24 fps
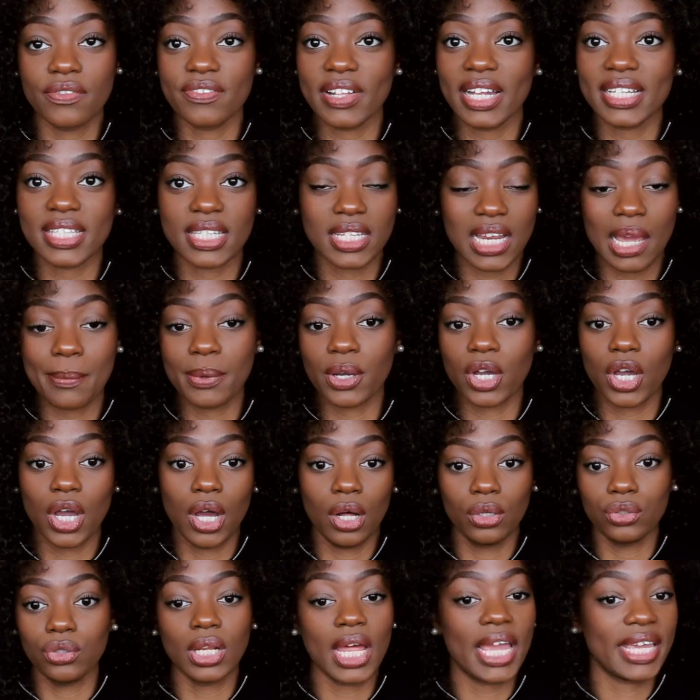if that's the type of
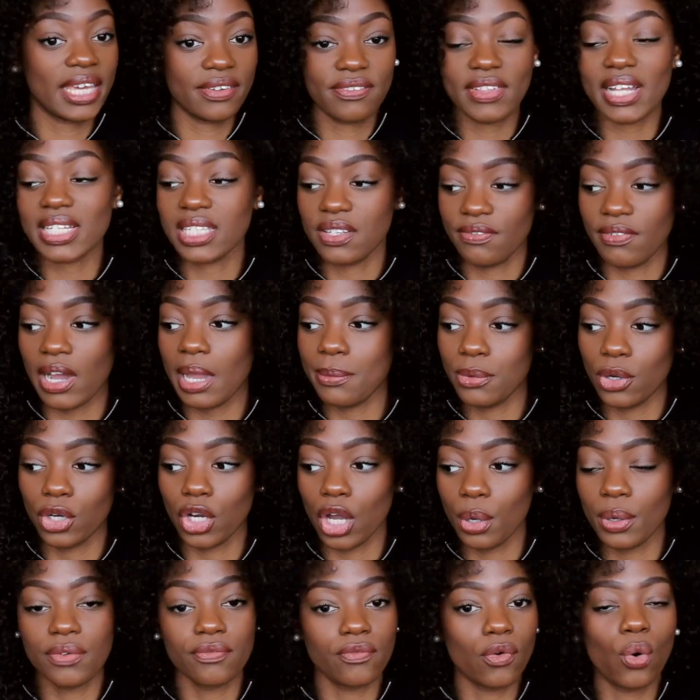curl you like, if that's the vibe you're
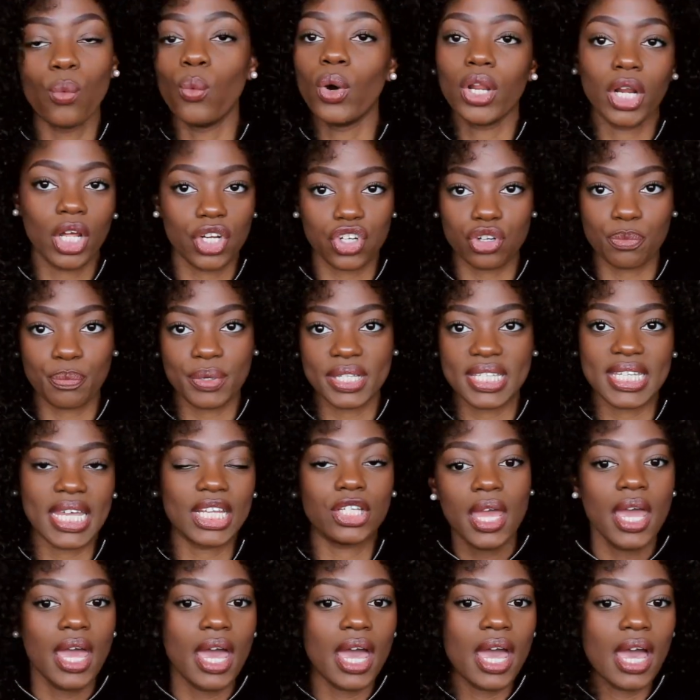going for, 100%.